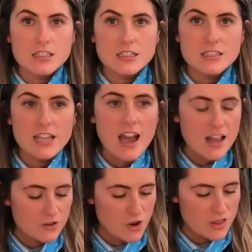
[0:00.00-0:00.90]
Yeah,
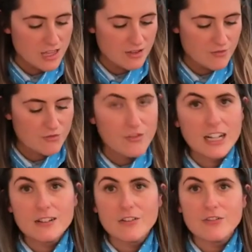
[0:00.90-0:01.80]
and now I think
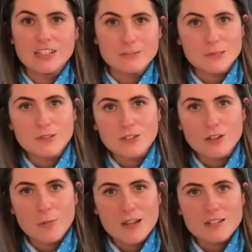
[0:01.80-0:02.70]
Philip's going to
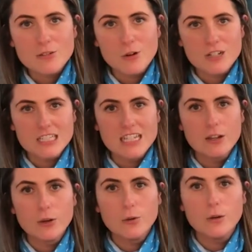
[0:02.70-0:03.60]
come in, so our
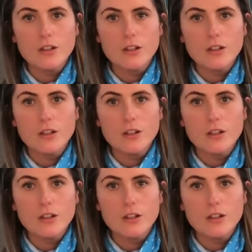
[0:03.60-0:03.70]
CEO.